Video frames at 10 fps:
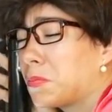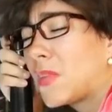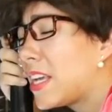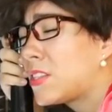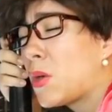
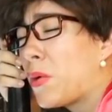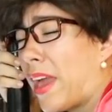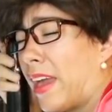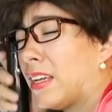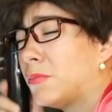It's
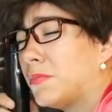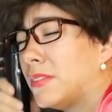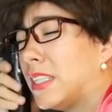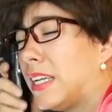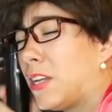okay.
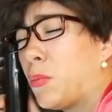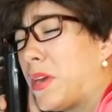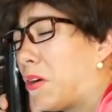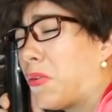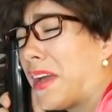It'll be
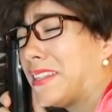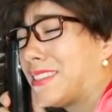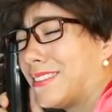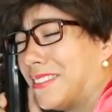all right.